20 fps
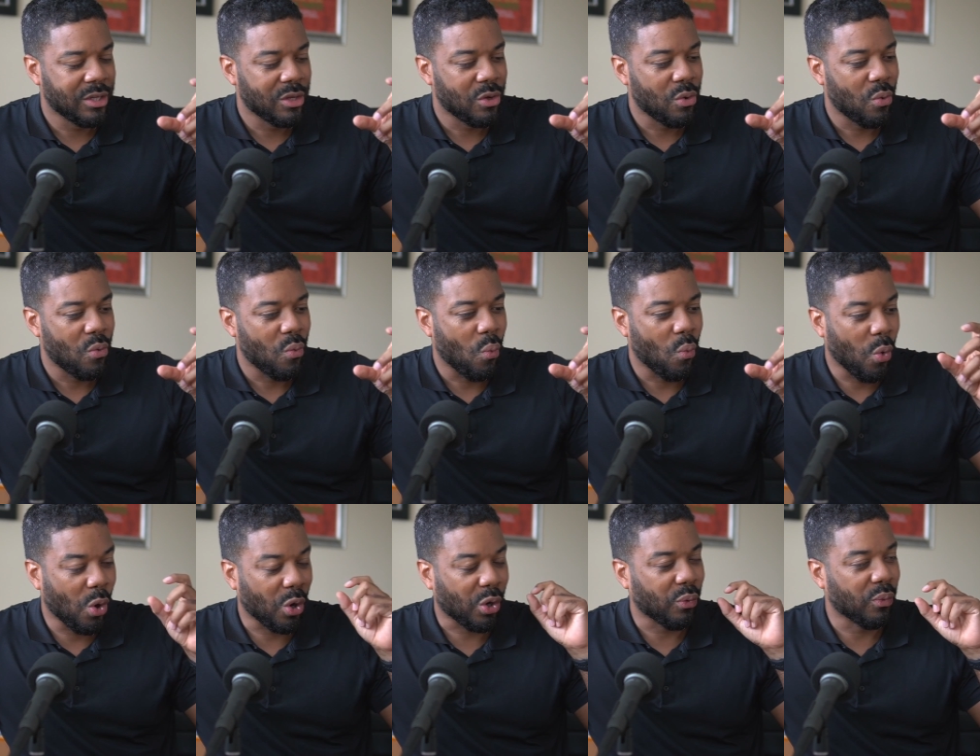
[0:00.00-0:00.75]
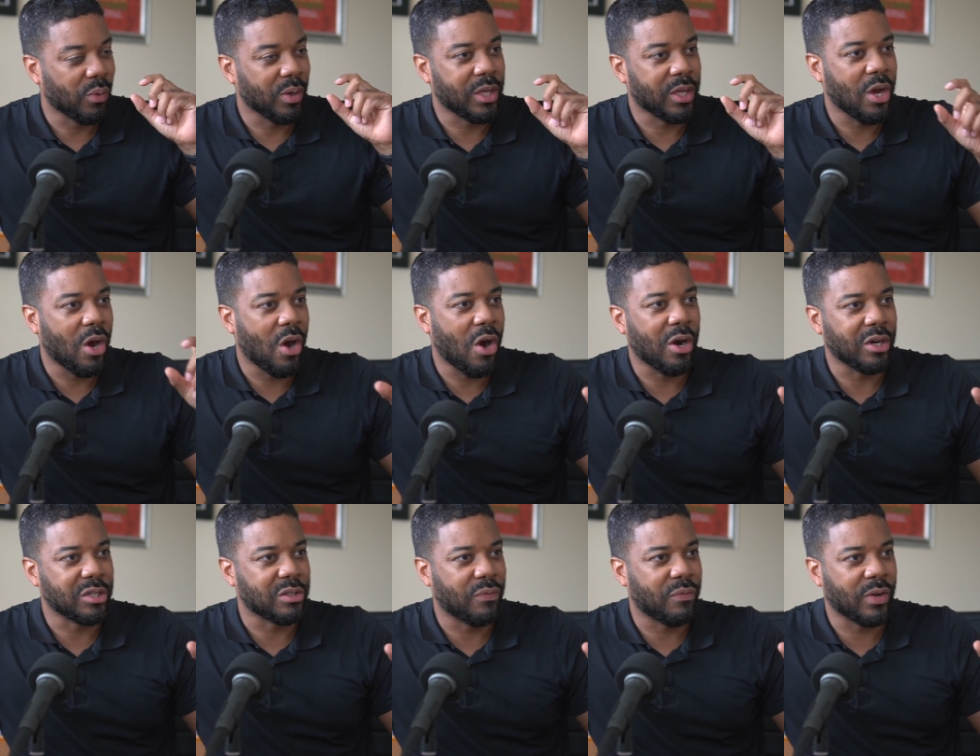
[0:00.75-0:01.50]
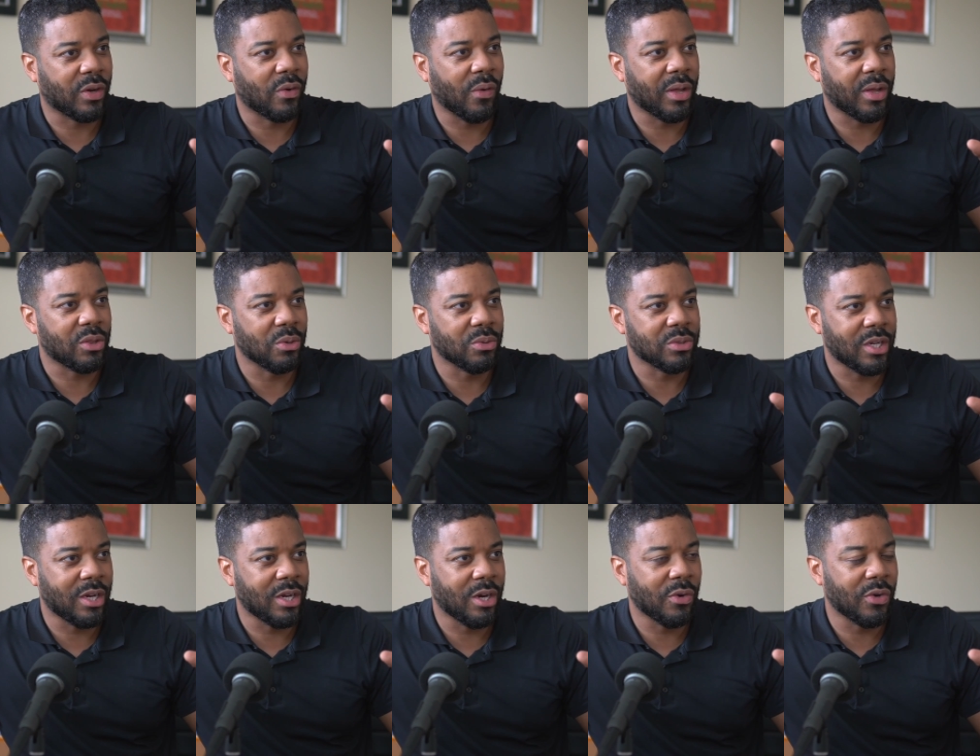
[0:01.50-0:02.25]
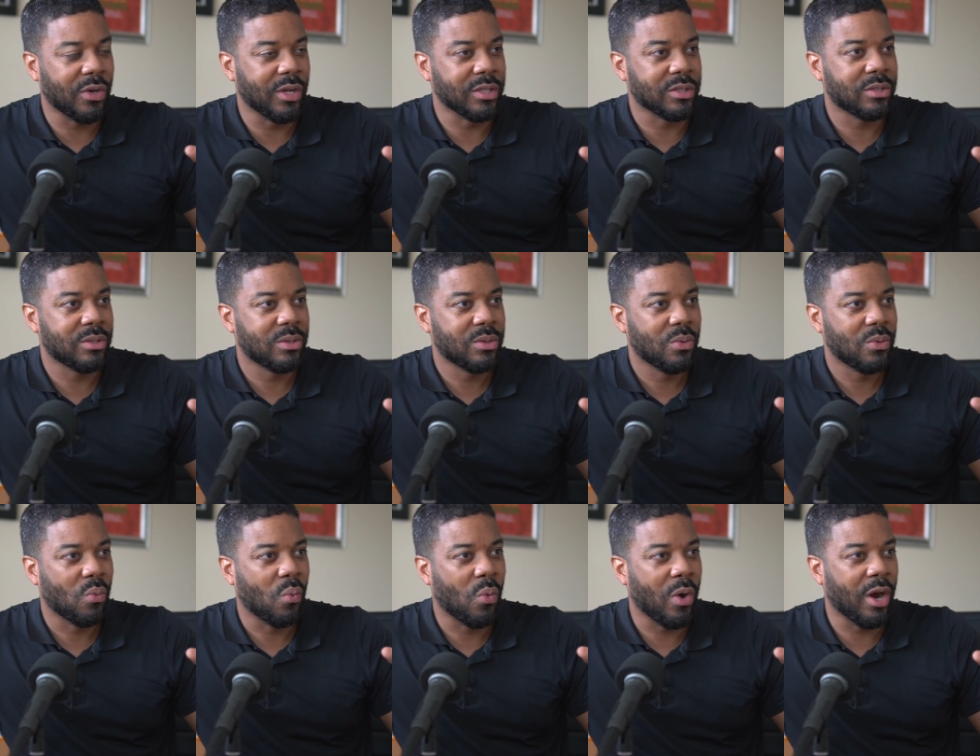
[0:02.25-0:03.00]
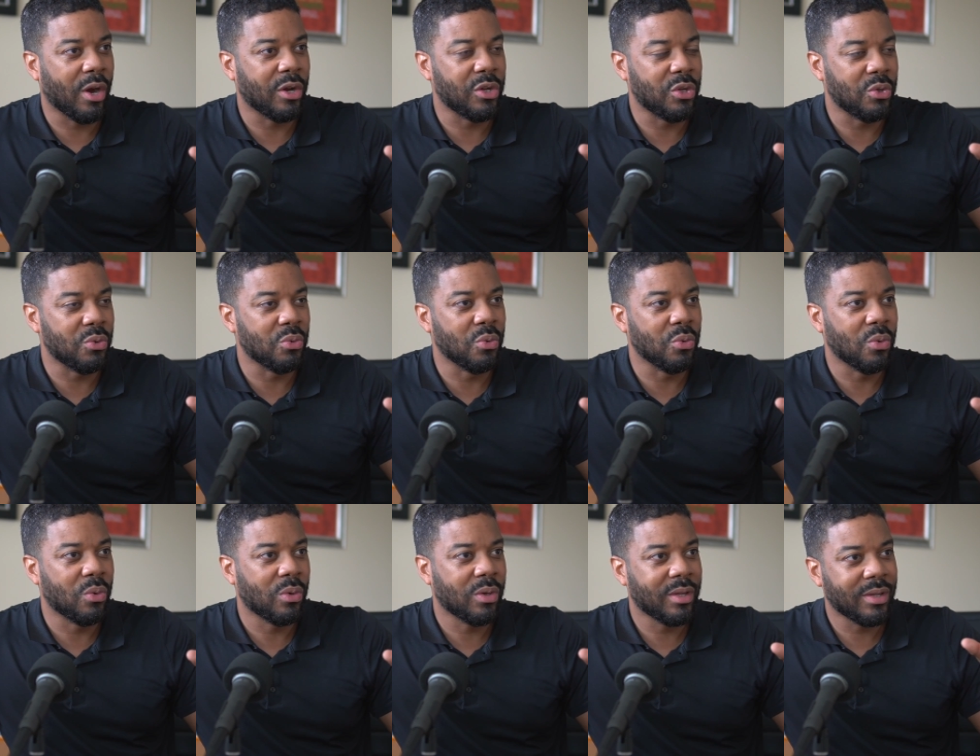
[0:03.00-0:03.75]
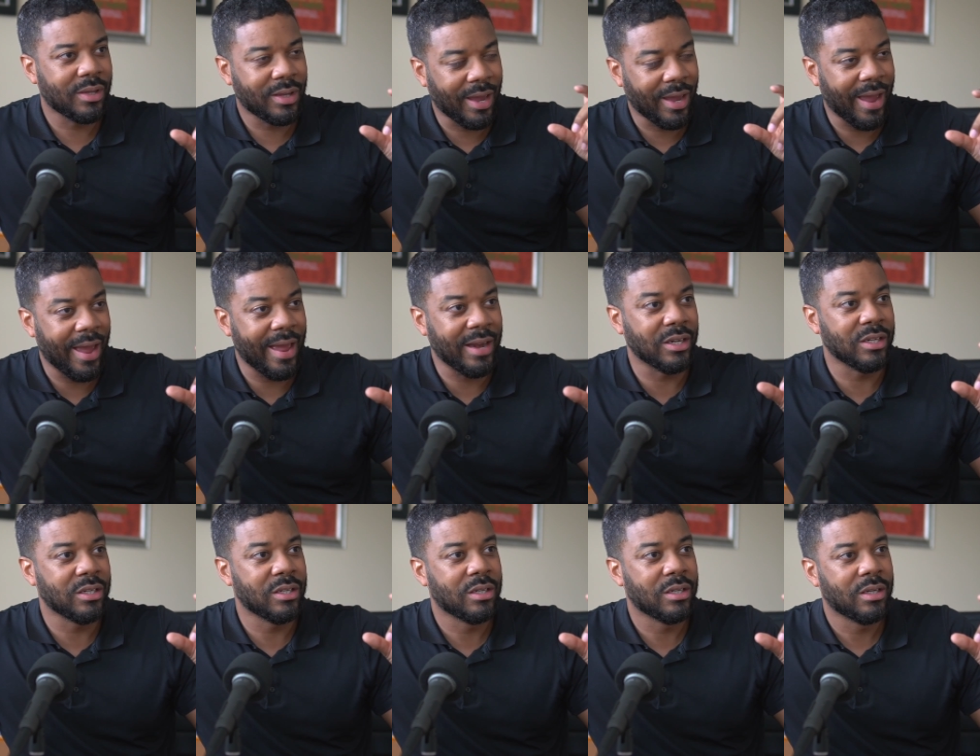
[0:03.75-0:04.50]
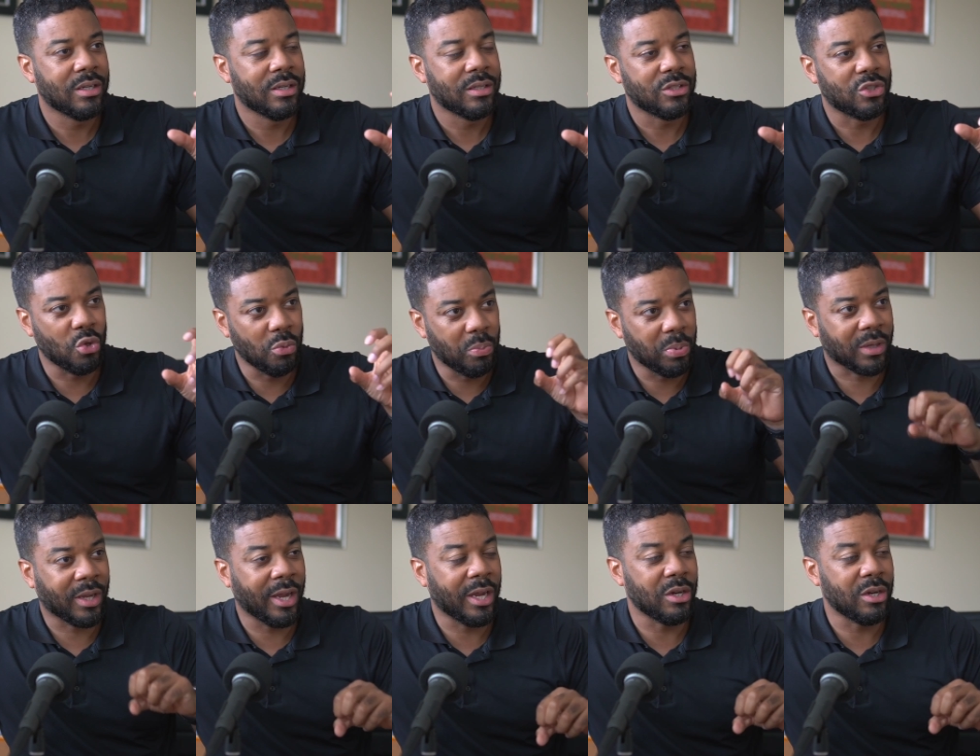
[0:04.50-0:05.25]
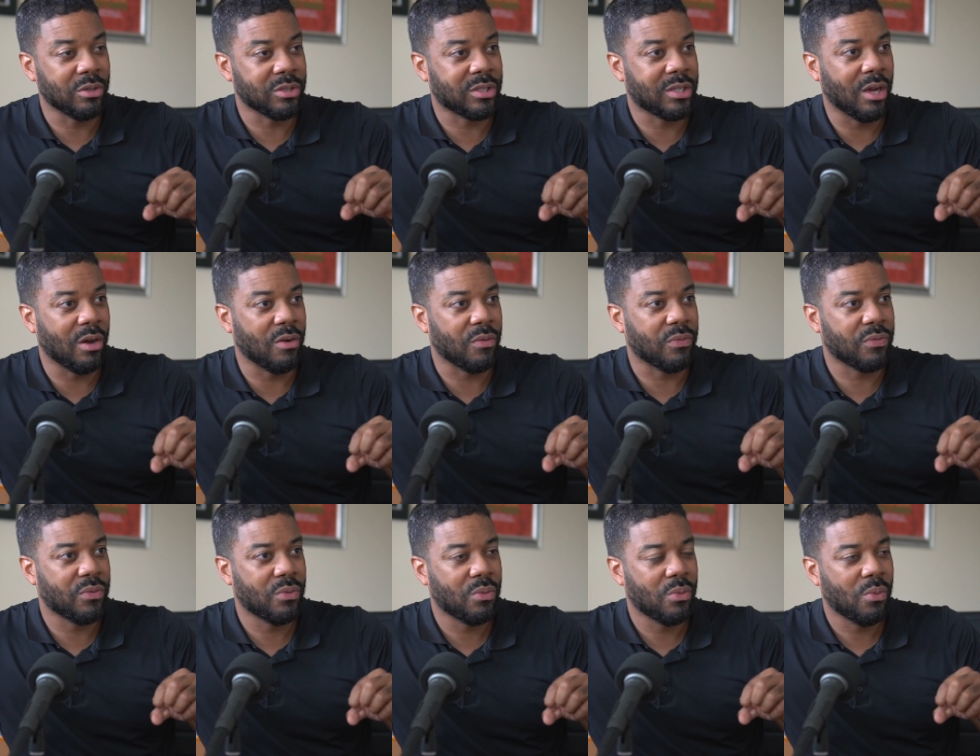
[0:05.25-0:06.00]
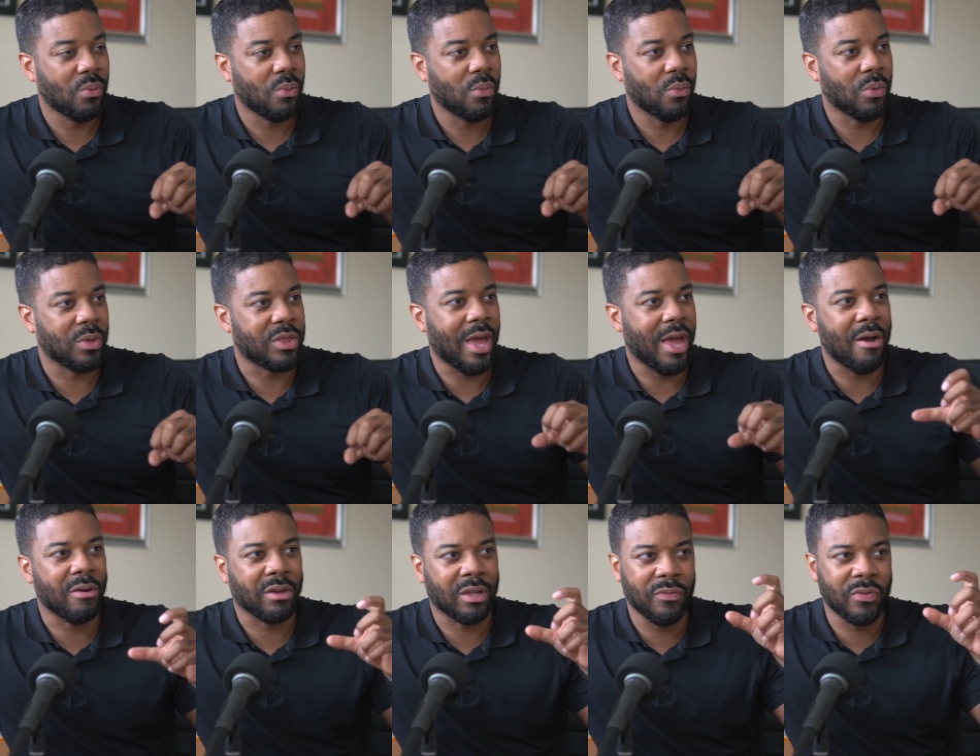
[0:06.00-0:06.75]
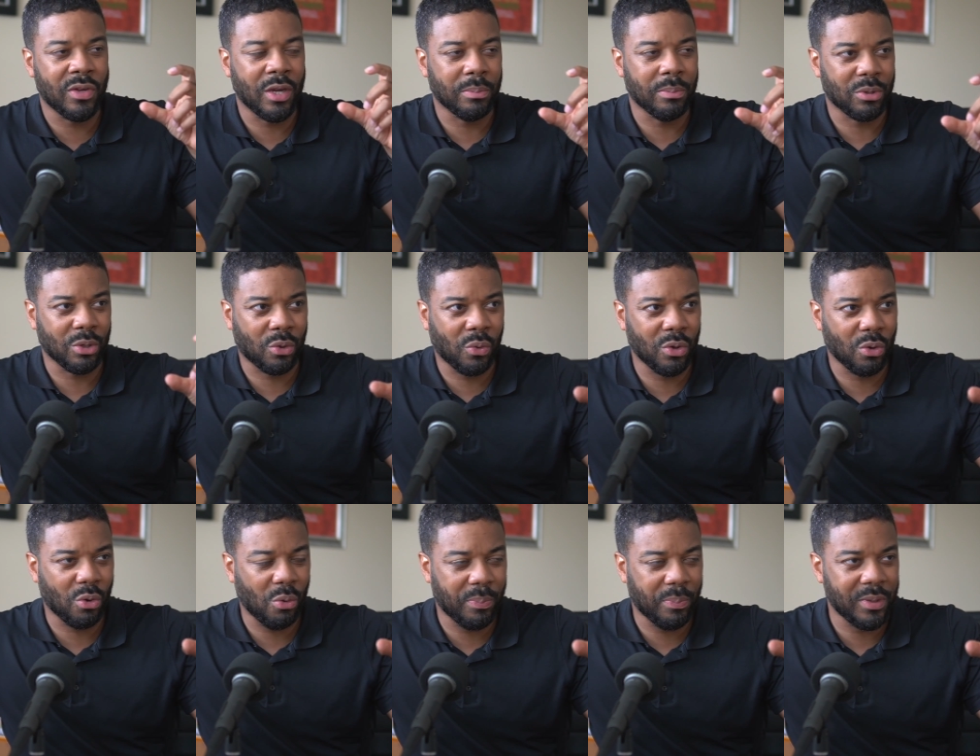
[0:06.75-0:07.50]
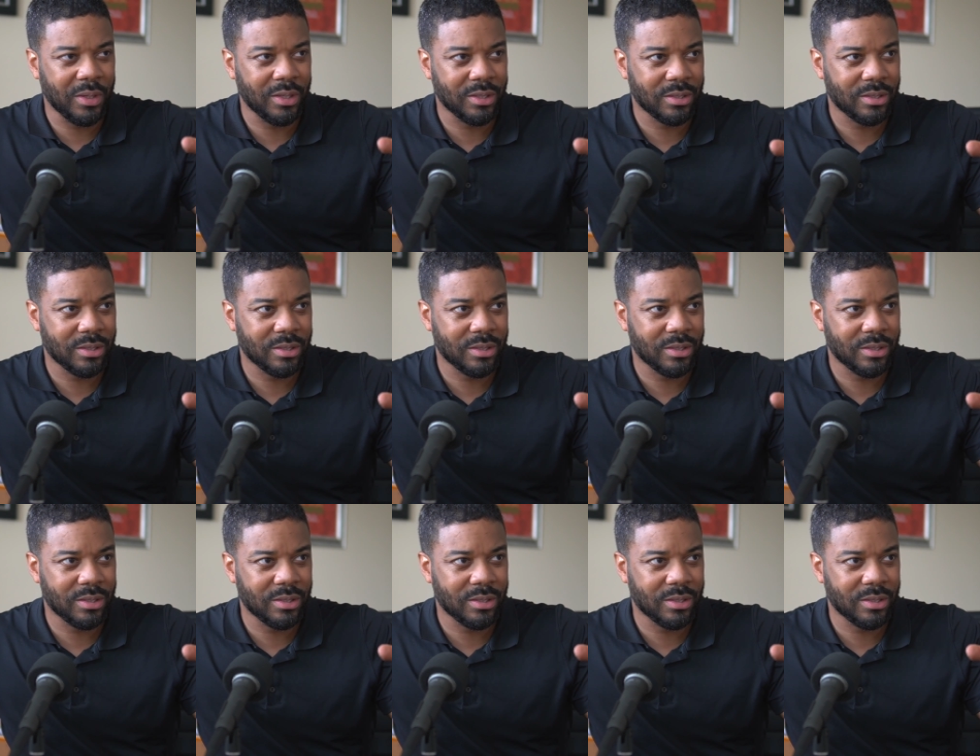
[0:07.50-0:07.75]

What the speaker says: work really hard to figure out those areas where you can duplicate yourself without giving up the critical piece.